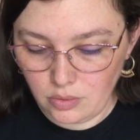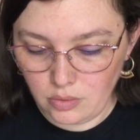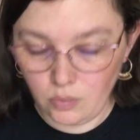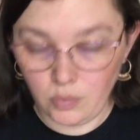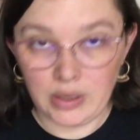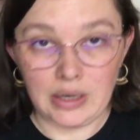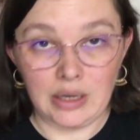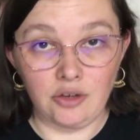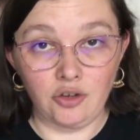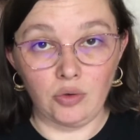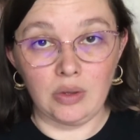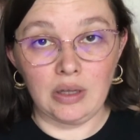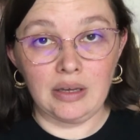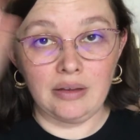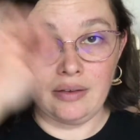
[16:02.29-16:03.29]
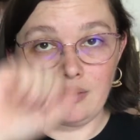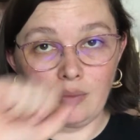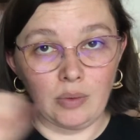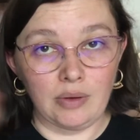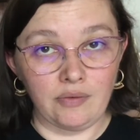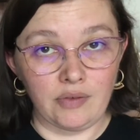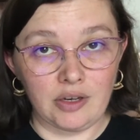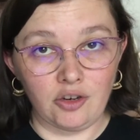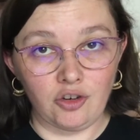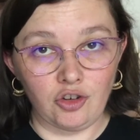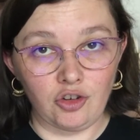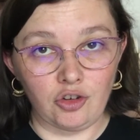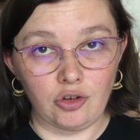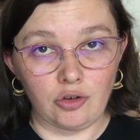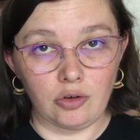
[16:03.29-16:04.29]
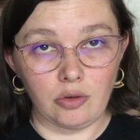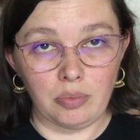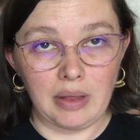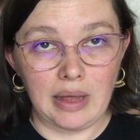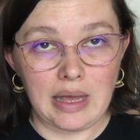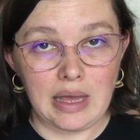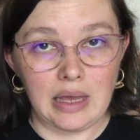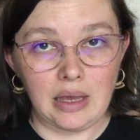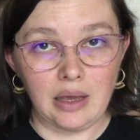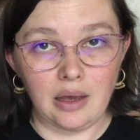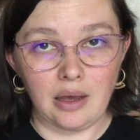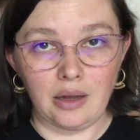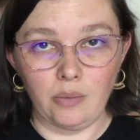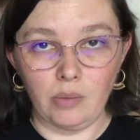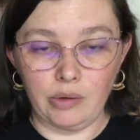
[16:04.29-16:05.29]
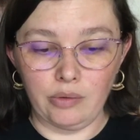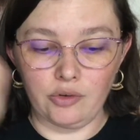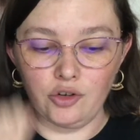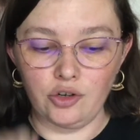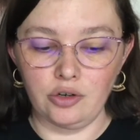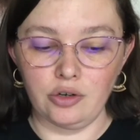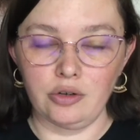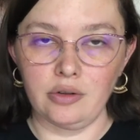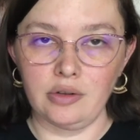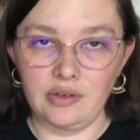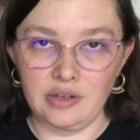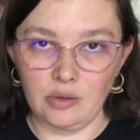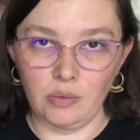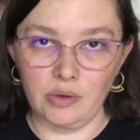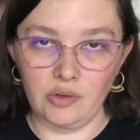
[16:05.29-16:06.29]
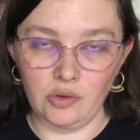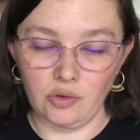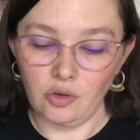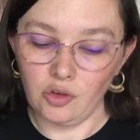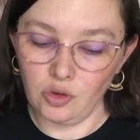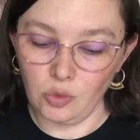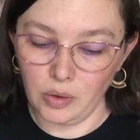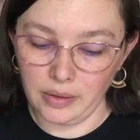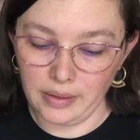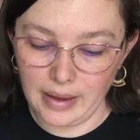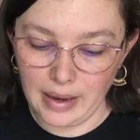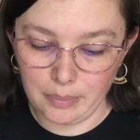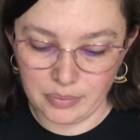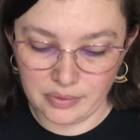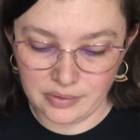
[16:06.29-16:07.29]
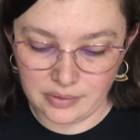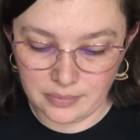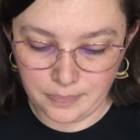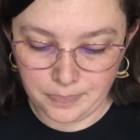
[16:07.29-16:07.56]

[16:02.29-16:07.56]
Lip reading: when I do this, we finish playing and we return the tin whistles to our laps.